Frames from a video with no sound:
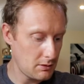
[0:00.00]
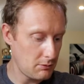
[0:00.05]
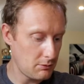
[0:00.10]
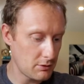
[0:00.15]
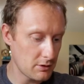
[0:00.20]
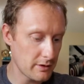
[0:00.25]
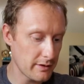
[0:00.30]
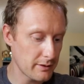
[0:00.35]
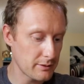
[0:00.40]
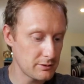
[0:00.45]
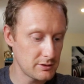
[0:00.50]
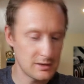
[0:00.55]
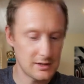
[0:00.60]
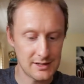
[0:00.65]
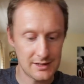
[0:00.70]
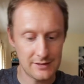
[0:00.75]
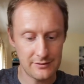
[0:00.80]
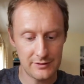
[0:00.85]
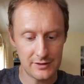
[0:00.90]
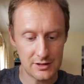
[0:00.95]
Wonder I'm going to
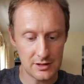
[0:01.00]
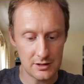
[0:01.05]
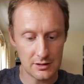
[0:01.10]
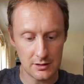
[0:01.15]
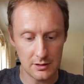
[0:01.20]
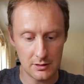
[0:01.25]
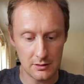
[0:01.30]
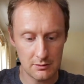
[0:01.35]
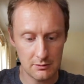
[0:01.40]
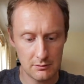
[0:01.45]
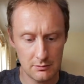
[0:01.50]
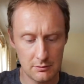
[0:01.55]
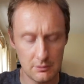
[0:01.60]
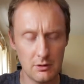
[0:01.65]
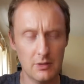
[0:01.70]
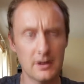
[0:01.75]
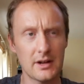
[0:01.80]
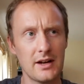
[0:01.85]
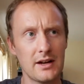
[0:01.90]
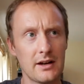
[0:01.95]
get a visitor.
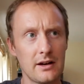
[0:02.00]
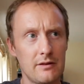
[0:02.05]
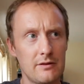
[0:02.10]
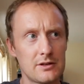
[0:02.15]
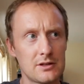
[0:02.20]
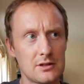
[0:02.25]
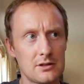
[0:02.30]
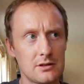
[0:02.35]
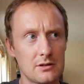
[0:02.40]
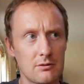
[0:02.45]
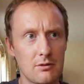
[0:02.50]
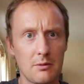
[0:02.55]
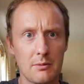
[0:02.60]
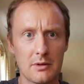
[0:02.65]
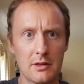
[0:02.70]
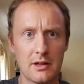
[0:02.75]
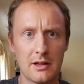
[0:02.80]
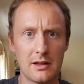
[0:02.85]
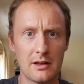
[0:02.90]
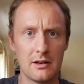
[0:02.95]
No, I can't get a visitor. What am
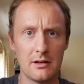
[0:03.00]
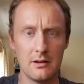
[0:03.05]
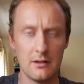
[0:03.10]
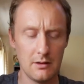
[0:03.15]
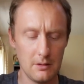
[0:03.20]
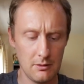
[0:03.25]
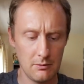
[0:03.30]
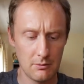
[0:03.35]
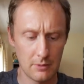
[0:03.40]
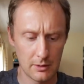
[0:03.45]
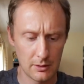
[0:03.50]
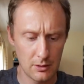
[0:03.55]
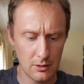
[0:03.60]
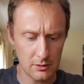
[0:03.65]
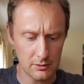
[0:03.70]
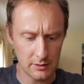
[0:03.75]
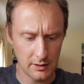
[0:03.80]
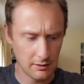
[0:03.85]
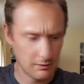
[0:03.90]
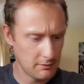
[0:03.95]
I thinking? We're in
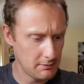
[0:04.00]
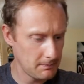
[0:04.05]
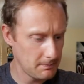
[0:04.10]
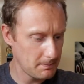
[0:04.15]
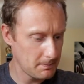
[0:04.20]
lockdown.